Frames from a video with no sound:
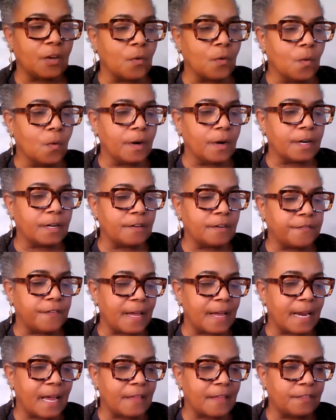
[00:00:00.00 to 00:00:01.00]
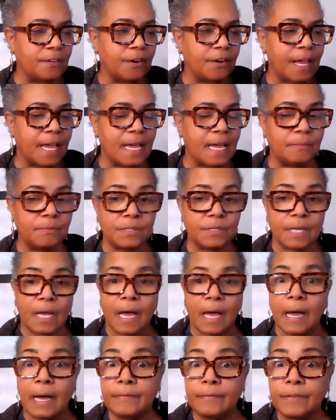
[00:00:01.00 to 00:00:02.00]
In order to find out their names,
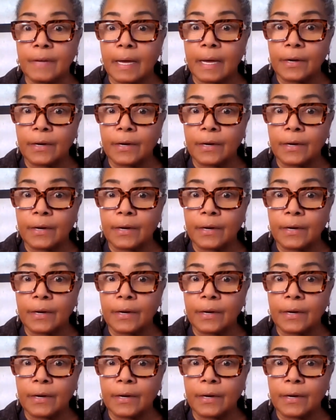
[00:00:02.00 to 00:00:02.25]
I've